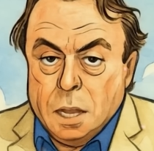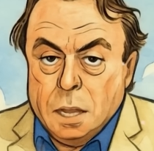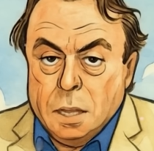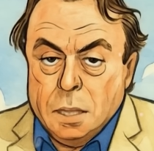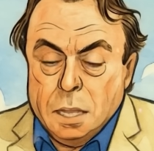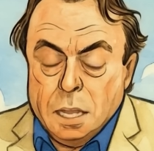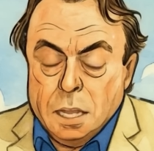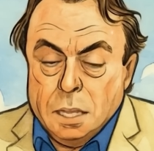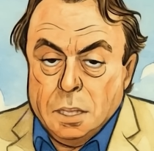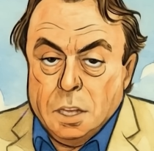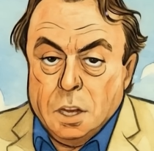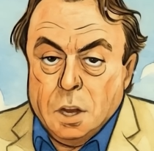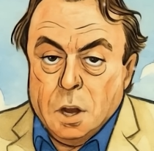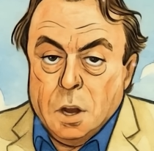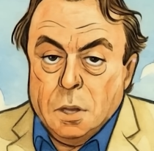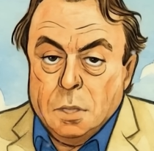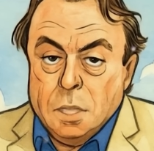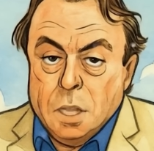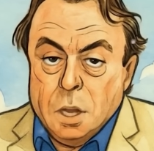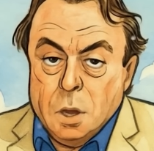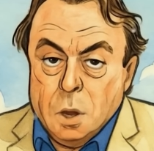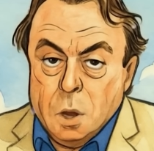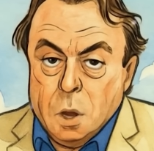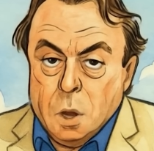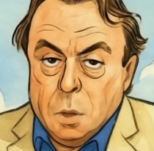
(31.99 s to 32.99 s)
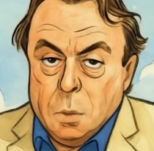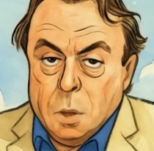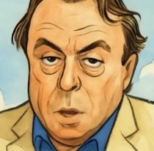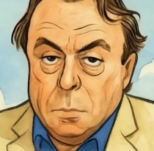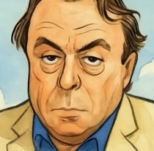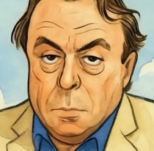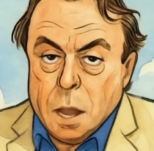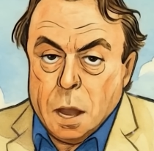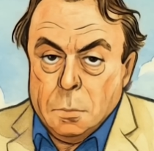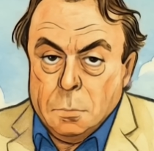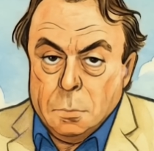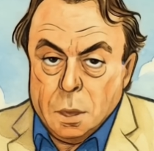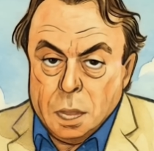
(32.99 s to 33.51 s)
These are not the awkward
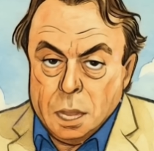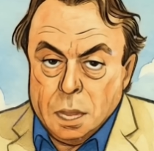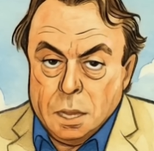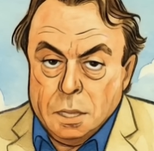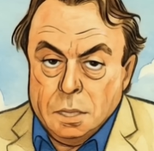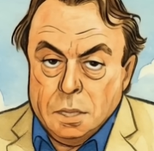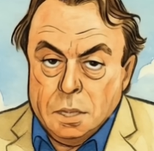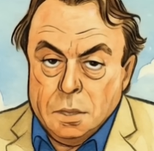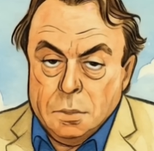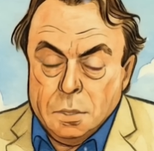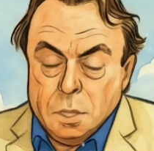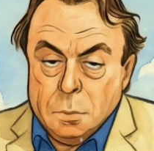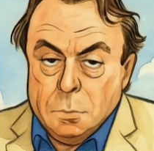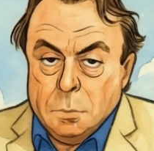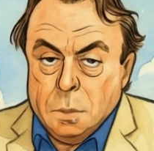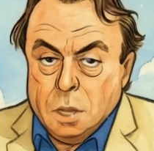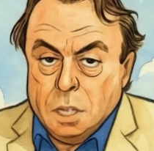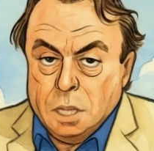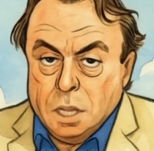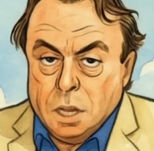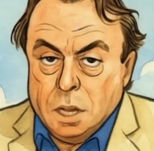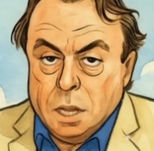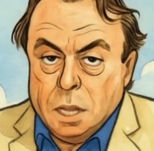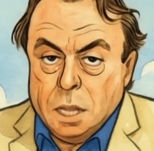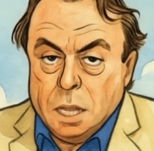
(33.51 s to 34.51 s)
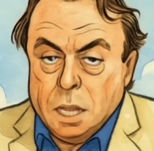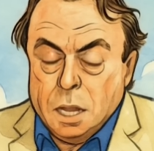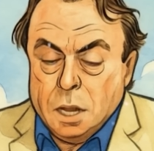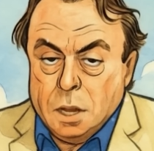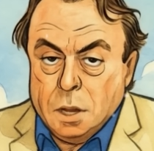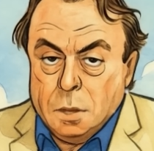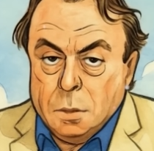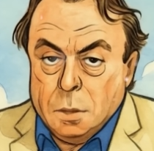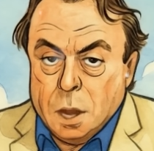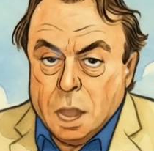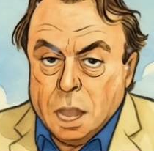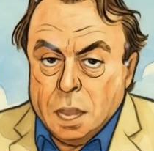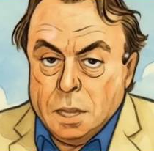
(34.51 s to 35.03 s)
mumblings of the politically
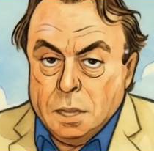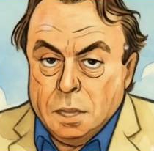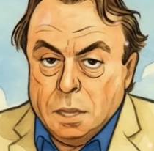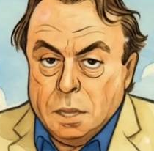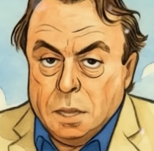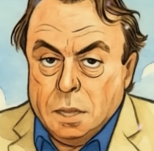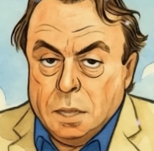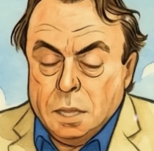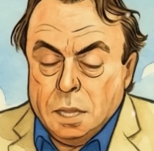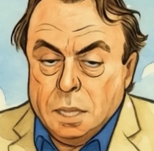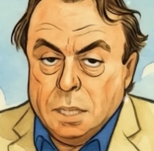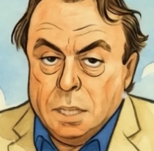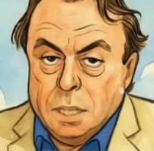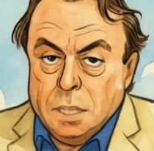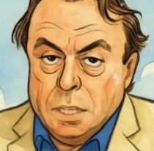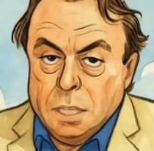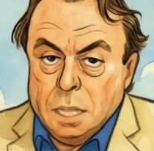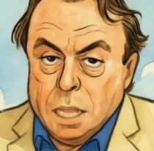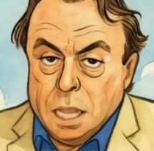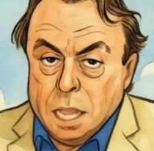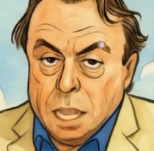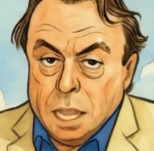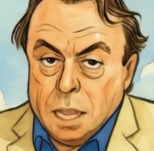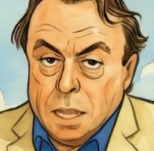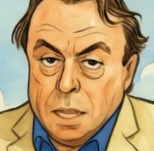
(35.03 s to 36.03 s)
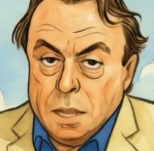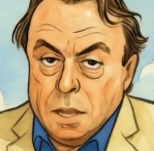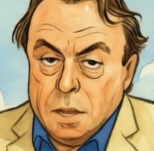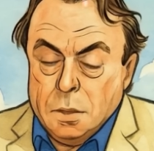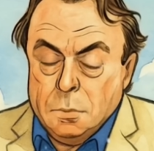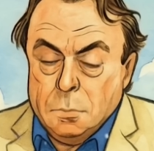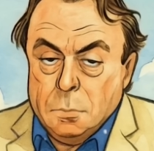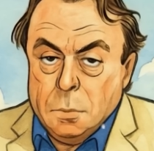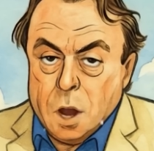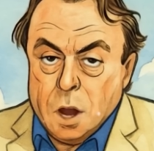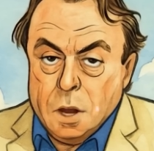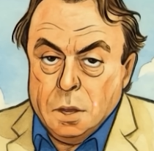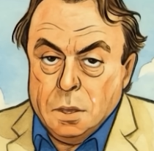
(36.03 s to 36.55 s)
incorrect. This is the id
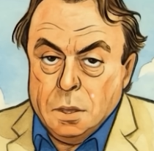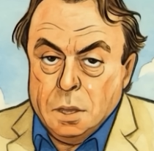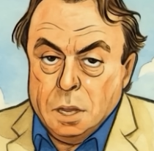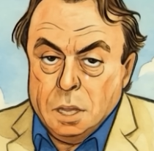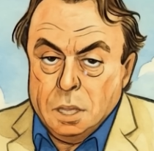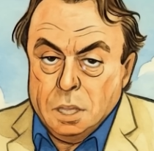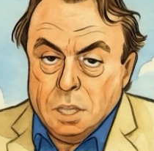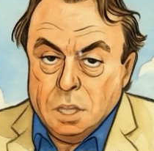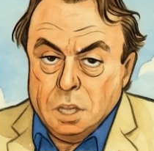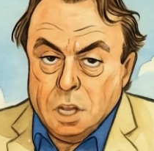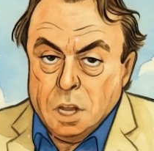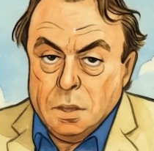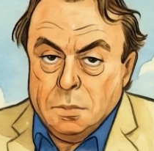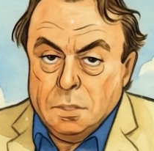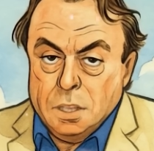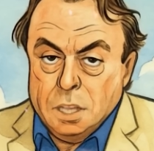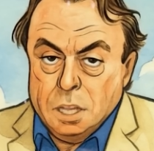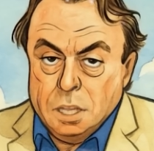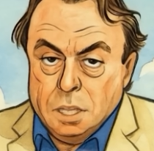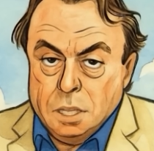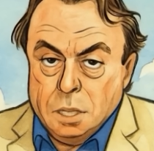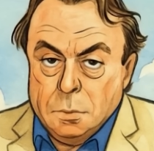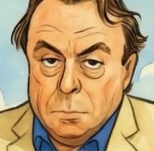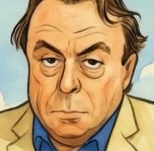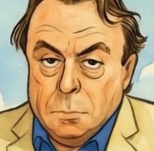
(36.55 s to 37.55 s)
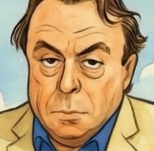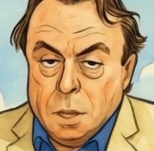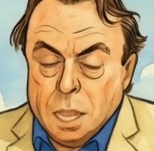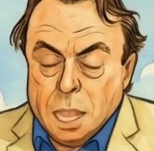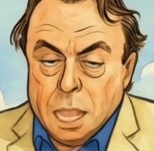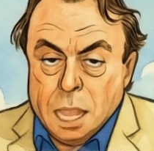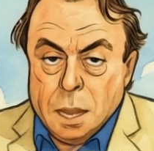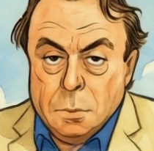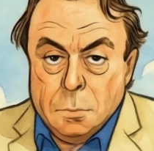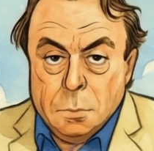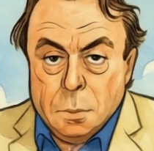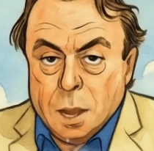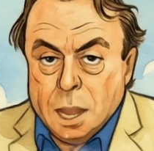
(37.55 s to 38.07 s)
of modern conservatism
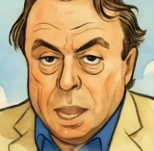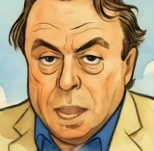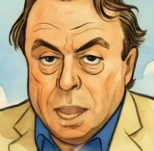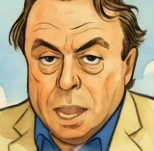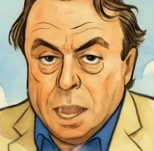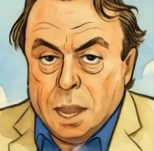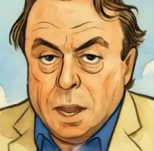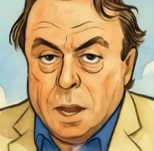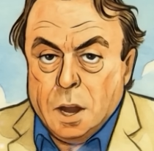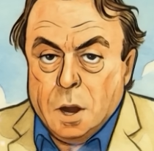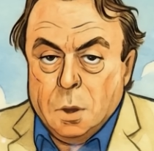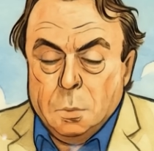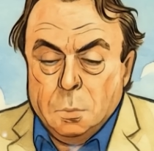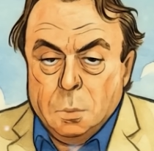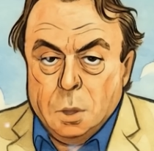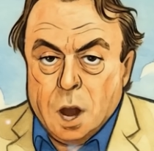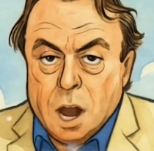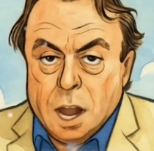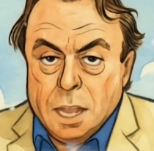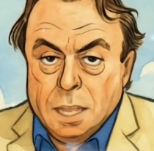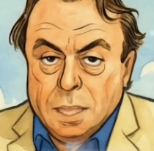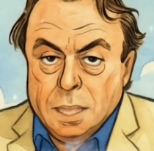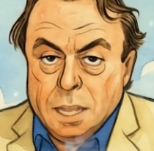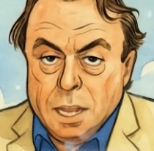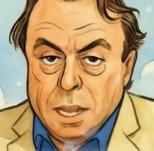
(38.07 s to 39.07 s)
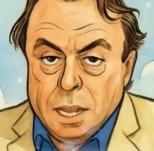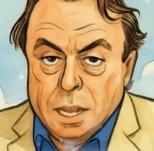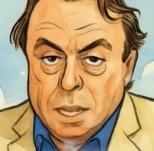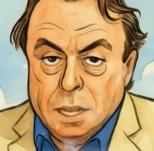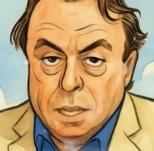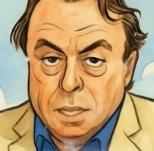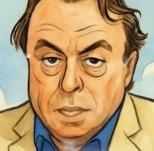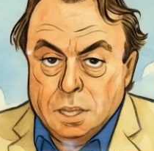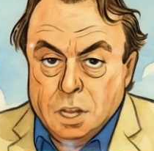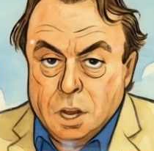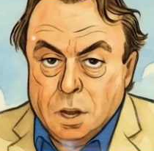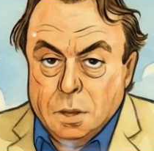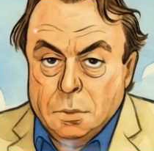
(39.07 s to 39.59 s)
laid bare, writhing in
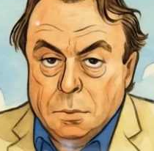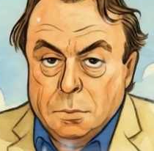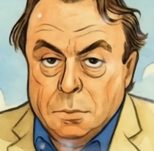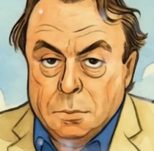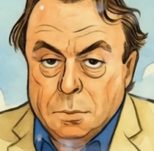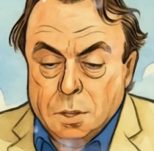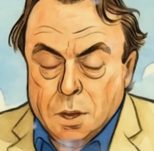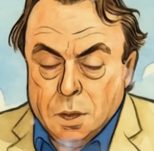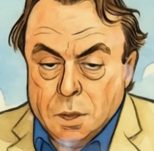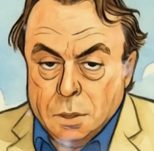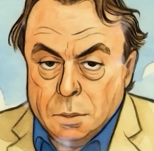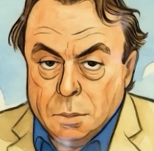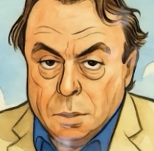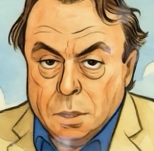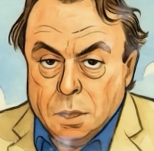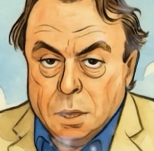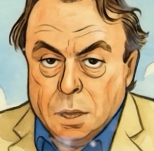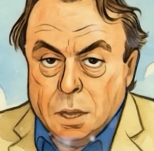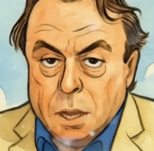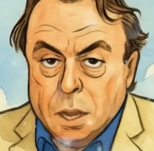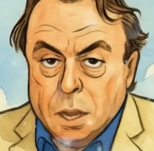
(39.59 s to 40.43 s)
its own filth.